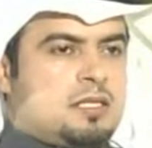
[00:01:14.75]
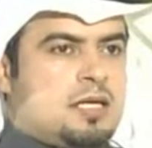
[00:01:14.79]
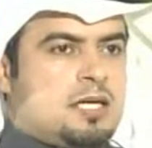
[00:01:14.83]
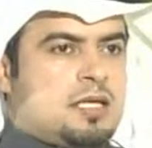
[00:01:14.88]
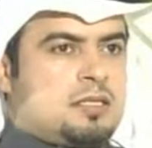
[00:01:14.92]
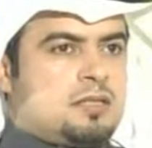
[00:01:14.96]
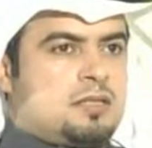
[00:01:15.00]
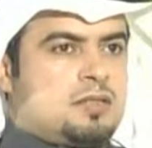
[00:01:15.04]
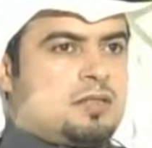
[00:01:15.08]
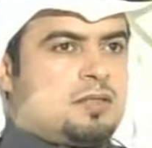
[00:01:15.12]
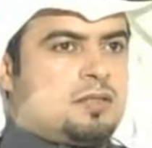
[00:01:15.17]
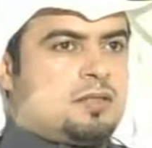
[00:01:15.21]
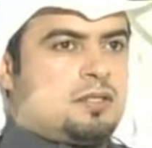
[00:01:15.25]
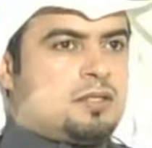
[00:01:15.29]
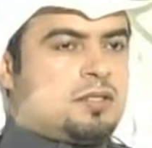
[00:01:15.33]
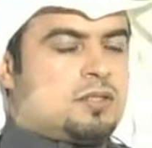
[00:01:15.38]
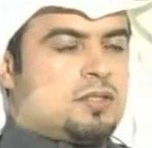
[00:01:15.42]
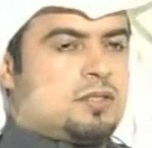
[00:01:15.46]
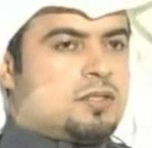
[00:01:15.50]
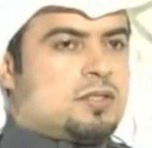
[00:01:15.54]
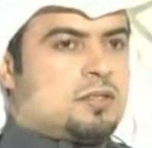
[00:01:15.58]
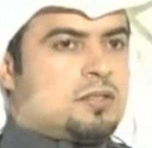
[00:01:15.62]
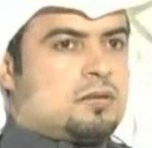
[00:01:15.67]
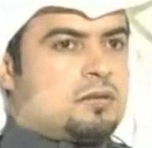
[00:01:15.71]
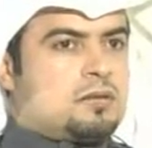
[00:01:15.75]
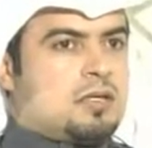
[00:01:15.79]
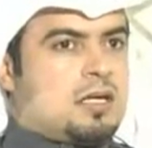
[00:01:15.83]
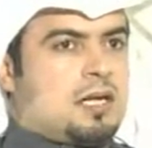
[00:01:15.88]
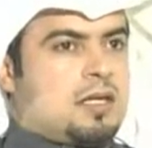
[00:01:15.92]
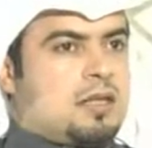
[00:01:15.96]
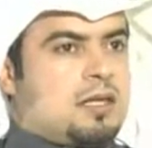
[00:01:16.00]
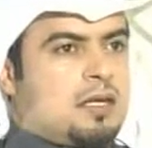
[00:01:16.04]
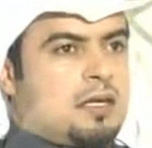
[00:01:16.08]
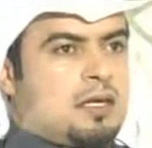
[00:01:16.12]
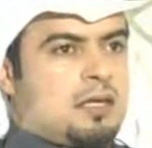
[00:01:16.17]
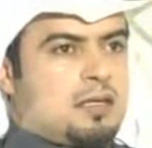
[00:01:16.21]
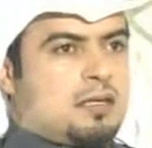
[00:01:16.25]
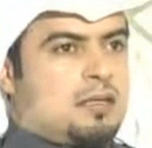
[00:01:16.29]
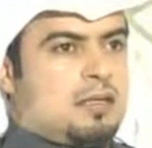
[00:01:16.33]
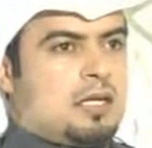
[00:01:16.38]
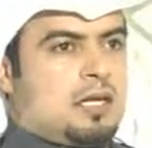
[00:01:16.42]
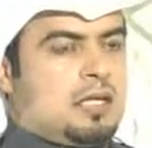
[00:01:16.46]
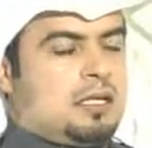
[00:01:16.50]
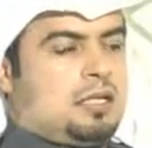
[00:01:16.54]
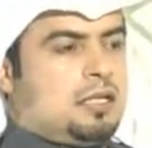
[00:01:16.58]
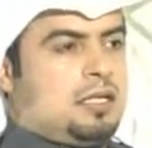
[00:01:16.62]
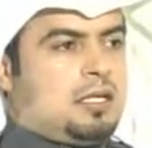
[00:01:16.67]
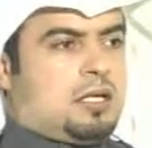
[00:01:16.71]
that stress is, I think, the
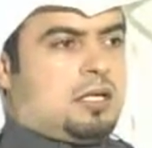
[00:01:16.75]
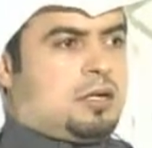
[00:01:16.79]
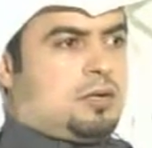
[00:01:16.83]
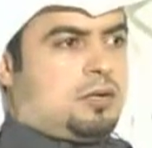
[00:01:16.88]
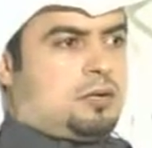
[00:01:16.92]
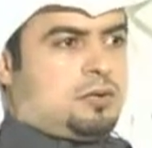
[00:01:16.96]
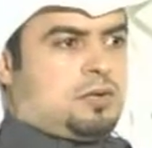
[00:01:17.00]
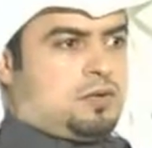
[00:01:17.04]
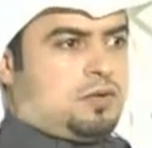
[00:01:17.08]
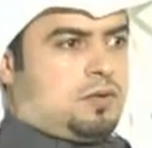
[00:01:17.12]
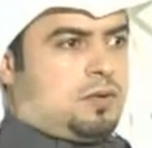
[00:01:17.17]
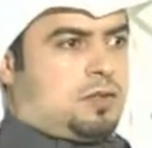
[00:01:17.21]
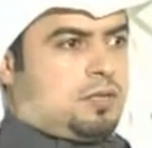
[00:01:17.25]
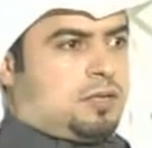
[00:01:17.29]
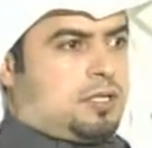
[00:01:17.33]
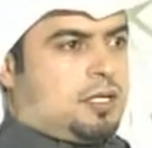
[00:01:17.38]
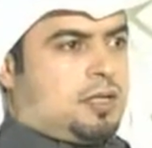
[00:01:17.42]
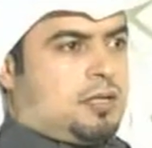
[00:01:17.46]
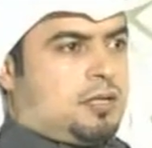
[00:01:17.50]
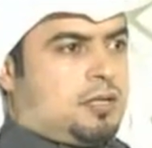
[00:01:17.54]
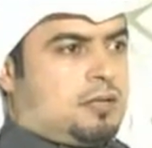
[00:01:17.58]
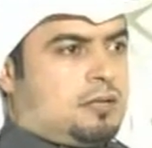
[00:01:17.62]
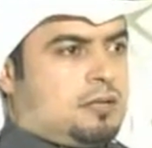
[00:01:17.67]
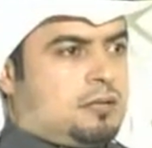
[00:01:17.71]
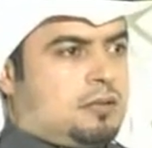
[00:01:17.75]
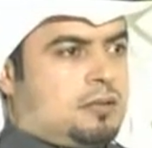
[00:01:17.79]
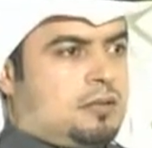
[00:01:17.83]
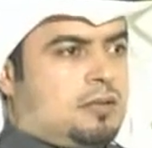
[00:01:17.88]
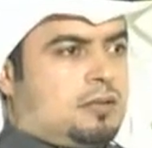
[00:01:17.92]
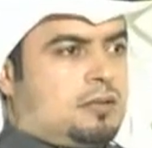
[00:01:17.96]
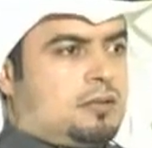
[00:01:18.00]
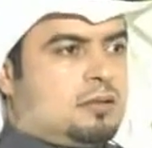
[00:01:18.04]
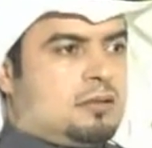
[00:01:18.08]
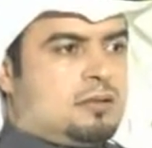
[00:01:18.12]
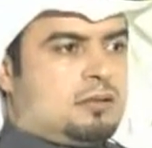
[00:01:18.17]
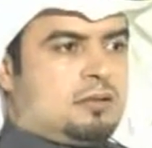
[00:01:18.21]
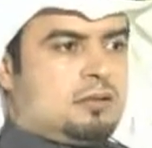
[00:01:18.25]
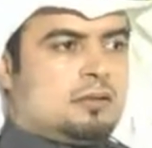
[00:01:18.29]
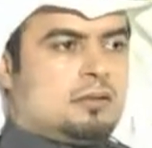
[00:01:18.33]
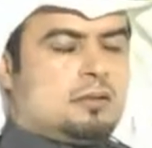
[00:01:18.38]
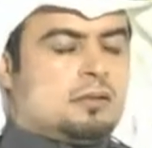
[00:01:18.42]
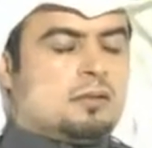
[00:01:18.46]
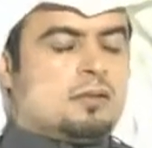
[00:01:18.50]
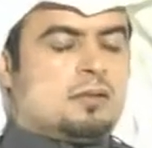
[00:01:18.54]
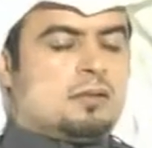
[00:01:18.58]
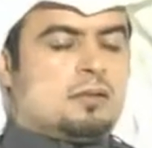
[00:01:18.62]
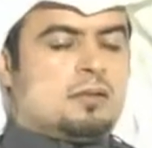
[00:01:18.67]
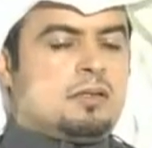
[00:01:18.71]
leading cause for death
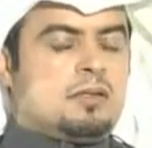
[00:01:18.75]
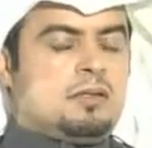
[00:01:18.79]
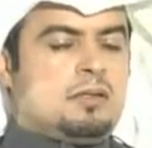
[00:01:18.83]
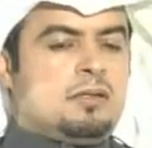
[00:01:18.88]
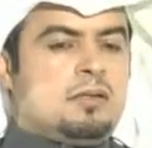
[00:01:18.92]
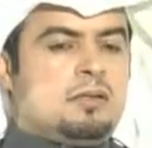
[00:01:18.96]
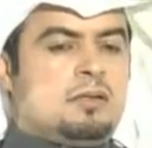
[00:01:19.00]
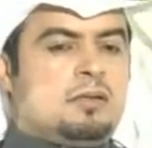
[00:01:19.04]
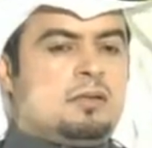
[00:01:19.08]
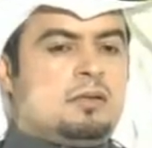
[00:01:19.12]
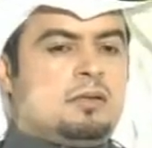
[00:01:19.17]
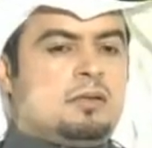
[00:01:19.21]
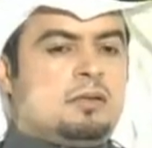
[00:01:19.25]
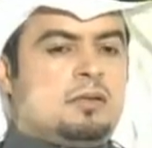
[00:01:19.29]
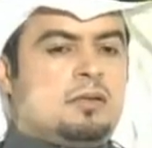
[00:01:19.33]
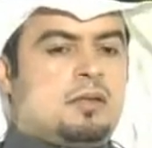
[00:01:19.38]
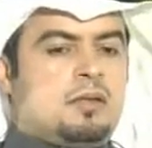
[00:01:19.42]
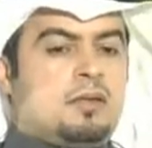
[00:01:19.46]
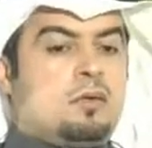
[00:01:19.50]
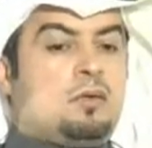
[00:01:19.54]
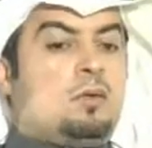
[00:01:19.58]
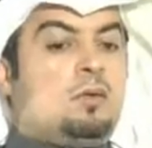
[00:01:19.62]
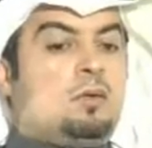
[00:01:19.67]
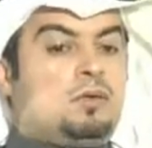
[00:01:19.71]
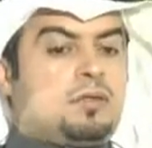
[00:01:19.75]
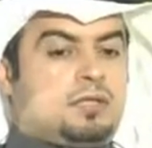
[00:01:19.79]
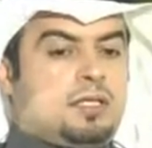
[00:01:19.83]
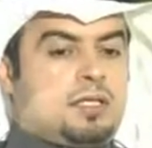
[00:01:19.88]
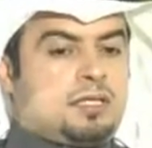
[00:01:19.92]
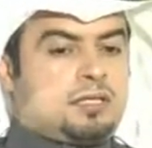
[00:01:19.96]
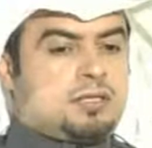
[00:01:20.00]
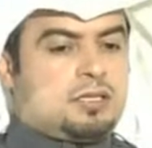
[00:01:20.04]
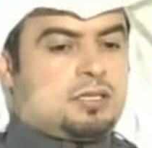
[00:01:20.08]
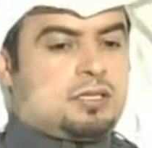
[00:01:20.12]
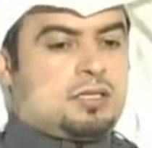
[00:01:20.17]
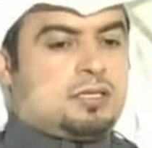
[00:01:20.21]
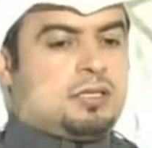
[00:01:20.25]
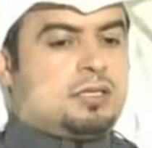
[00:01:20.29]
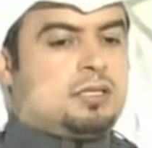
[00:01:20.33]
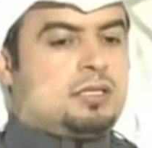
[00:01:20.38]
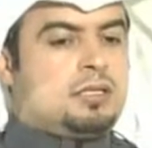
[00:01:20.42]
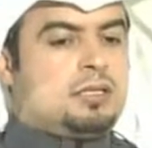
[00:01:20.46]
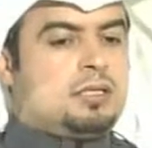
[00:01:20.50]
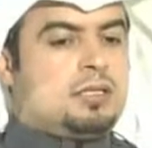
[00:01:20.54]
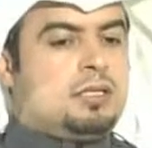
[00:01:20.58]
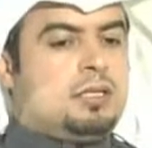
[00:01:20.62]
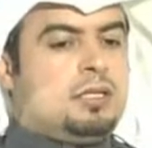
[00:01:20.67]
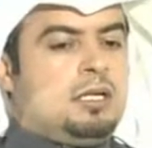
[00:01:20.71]
in the world. Actually,
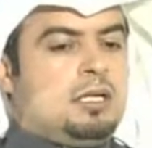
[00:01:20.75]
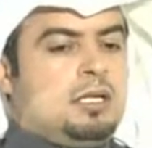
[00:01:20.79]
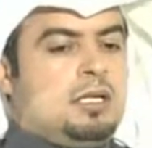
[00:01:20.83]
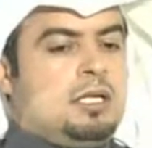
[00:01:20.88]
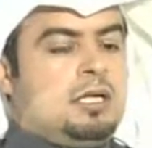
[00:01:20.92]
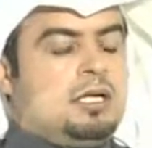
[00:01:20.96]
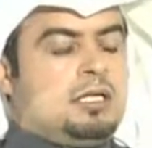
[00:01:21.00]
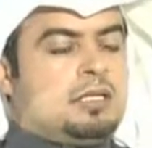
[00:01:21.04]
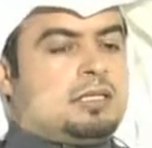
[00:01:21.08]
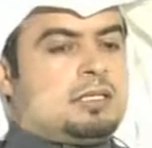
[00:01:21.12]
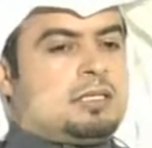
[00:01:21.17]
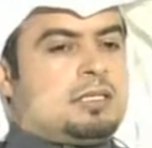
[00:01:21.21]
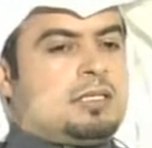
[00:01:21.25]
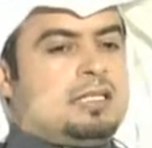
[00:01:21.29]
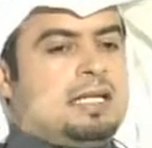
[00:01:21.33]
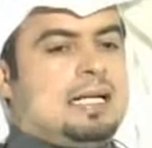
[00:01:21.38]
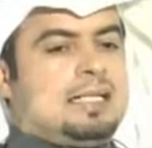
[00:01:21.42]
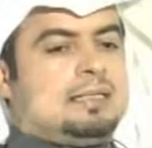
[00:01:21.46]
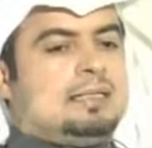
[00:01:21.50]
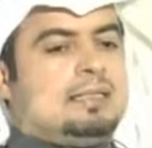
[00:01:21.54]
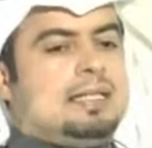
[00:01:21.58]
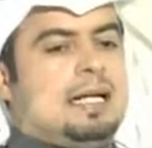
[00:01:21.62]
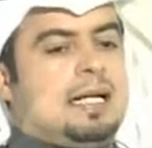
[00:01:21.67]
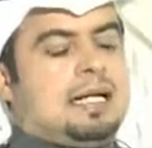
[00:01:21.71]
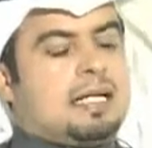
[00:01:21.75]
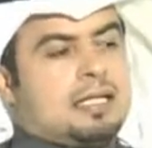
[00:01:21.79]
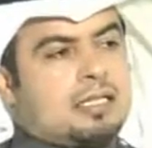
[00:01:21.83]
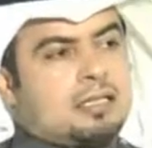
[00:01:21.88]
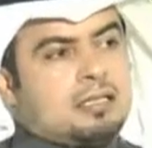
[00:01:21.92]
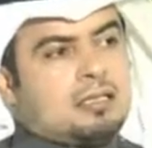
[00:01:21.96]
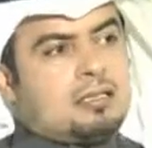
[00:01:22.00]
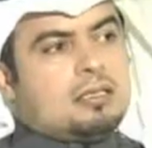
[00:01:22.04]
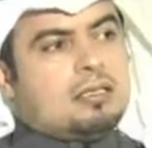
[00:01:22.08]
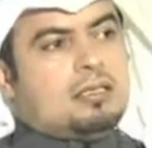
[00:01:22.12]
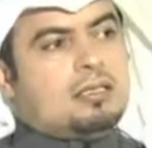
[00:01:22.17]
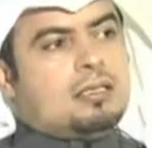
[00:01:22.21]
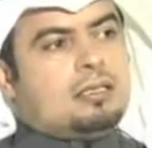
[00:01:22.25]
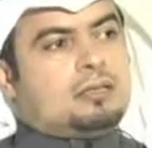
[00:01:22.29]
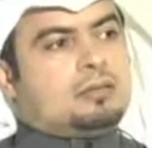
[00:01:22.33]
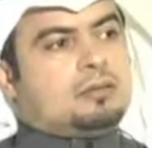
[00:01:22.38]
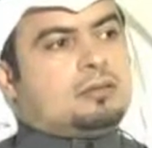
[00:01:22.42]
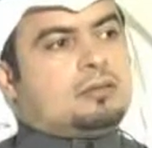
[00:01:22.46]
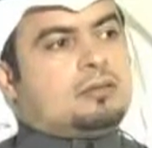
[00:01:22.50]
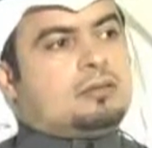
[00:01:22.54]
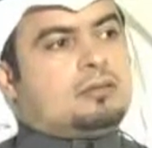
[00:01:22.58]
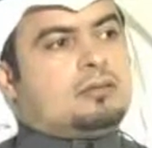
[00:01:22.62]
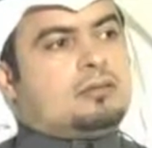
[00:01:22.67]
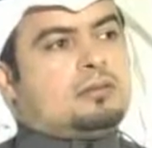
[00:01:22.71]
it's not directly lead to.
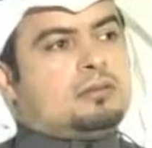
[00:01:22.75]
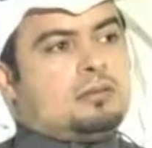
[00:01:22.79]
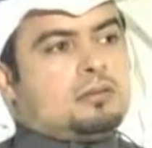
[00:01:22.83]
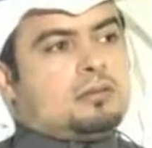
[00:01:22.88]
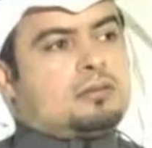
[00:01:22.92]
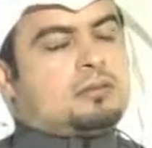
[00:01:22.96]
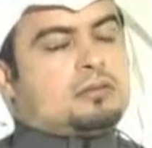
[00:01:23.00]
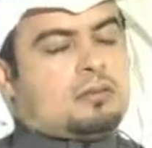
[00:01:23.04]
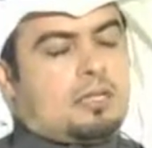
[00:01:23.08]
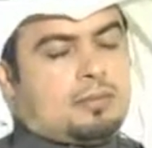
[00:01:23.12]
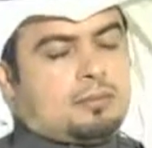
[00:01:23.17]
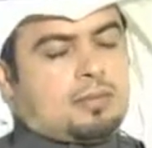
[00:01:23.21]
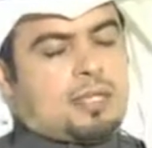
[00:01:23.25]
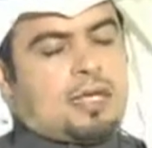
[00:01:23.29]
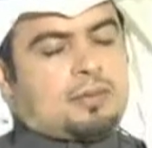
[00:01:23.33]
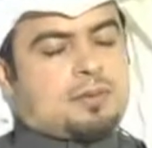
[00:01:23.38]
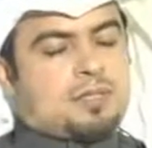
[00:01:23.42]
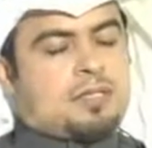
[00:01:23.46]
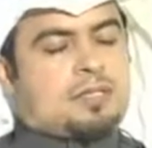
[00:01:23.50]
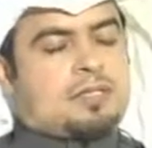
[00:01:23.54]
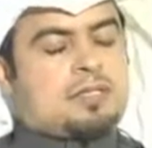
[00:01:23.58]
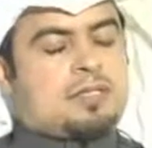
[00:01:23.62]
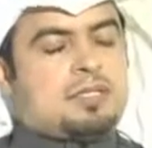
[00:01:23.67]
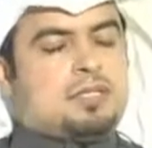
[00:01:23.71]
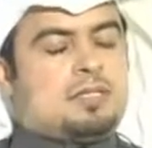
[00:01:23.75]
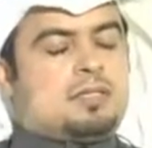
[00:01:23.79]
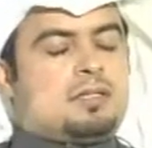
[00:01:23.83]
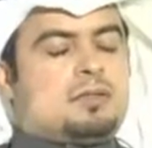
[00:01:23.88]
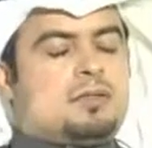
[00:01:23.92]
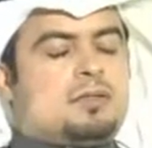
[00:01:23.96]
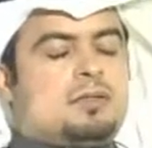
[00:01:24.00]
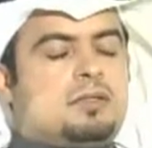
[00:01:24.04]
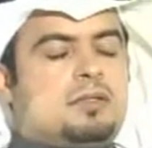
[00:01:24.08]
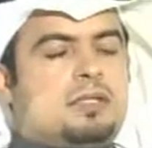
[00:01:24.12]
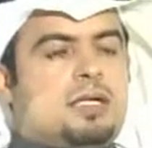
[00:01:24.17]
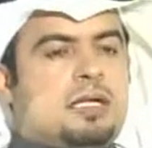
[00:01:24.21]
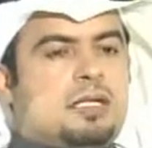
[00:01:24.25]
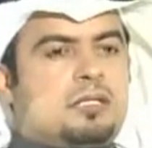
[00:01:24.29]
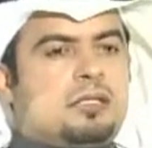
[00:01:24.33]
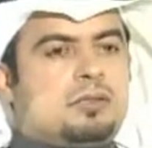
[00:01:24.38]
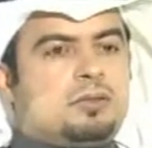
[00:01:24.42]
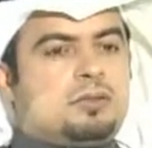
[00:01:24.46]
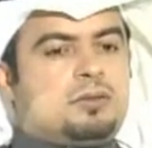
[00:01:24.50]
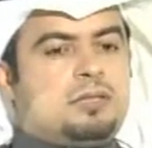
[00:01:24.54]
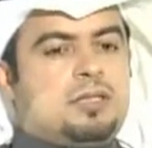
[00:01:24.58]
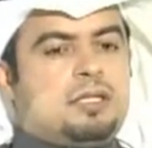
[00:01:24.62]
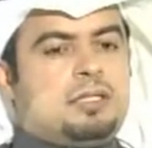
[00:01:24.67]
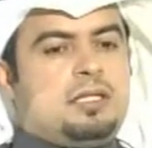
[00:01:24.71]
Sometimes it's lead
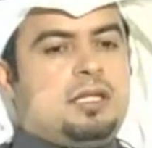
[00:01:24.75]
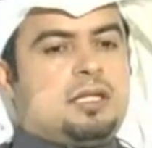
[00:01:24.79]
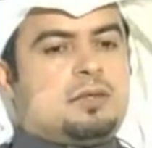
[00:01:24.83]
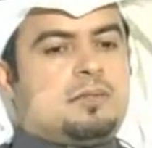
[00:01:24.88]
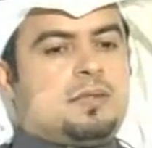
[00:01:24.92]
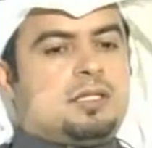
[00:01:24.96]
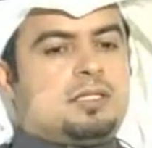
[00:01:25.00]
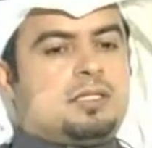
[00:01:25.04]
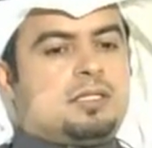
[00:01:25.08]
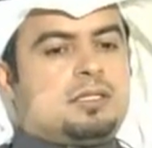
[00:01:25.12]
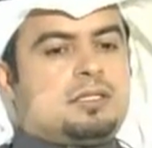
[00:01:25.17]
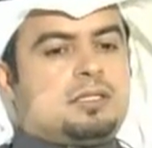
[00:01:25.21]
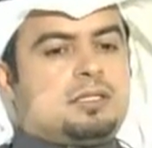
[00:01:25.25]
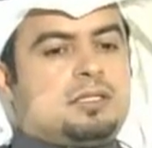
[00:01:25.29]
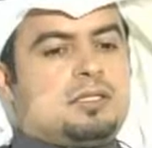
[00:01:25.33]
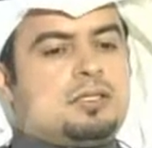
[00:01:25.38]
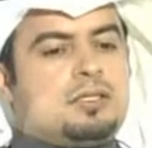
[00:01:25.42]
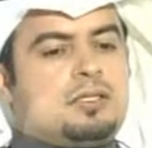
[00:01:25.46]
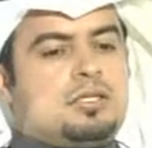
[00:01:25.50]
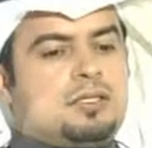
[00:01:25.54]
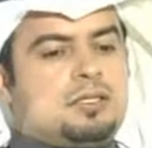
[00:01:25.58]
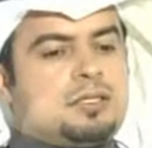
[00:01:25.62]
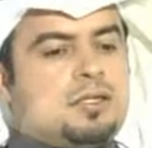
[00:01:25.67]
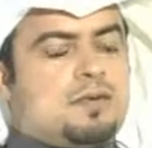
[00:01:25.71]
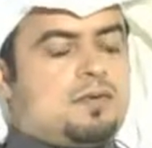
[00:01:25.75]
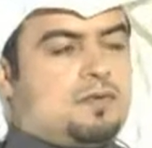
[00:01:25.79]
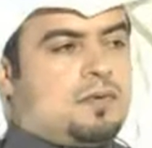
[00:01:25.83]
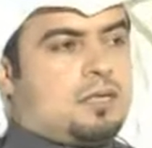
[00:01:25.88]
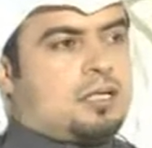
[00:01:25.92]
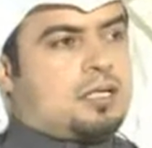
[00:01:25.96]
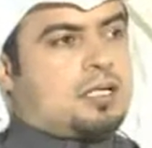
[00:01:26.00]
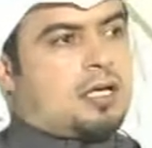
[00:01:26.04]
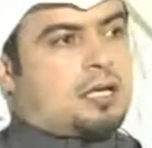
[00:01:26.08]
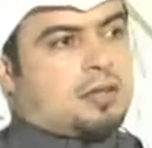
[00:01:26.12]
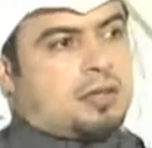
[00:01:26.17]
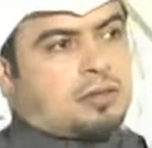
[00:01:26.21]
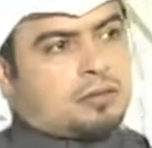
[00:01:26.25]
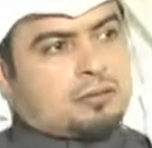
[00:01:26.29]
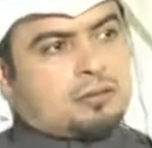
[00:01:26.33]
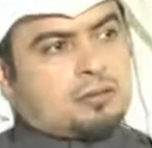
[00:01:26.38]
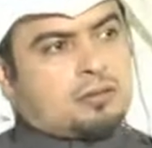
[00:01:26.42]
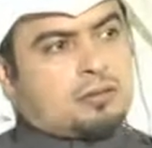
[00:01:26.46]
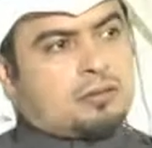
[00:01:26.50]
directed to the death, but it's just affect other